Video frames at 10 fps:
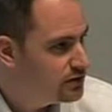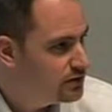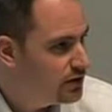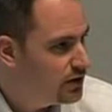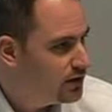
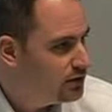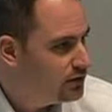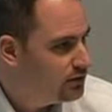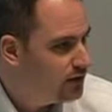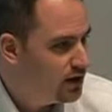I
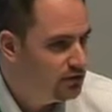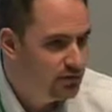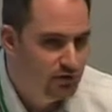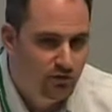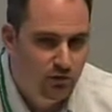don't know if
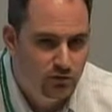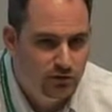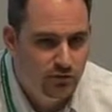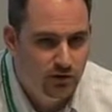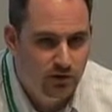everyone's
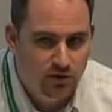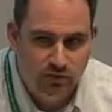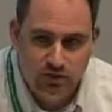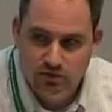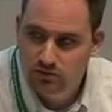familiar with it,
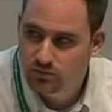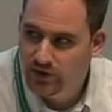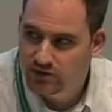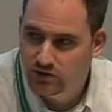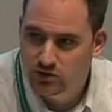but it's
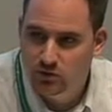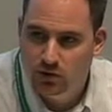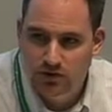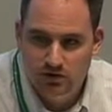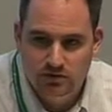basically two
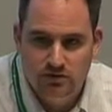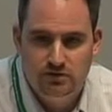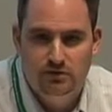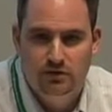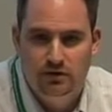
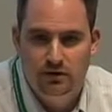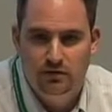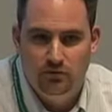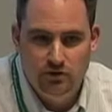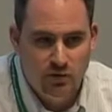questions.
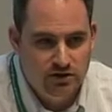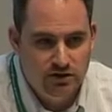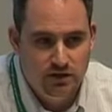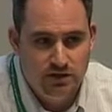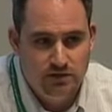First question
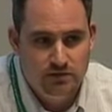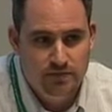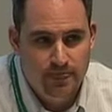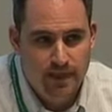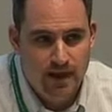is,
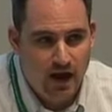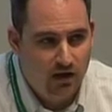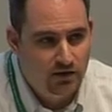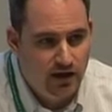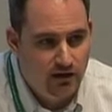how
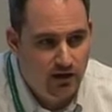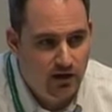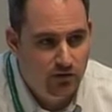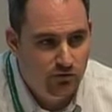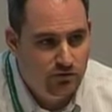likely are
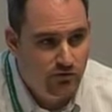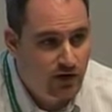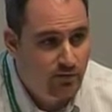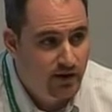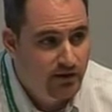you to
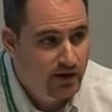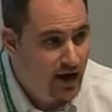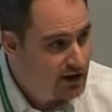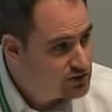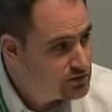recommend
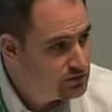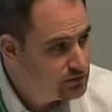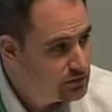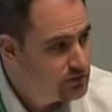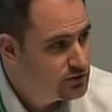X
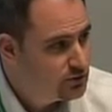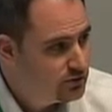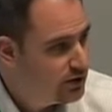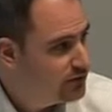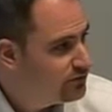to a
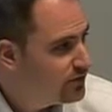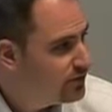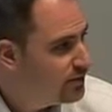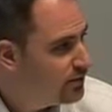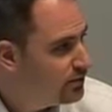friend, family
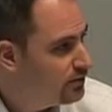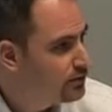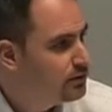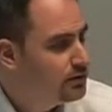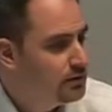
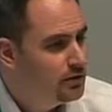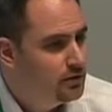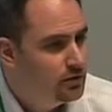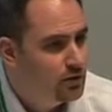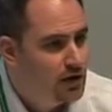member,
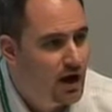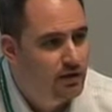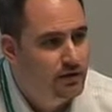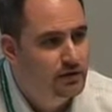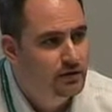or
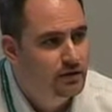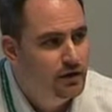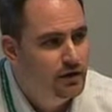colleague?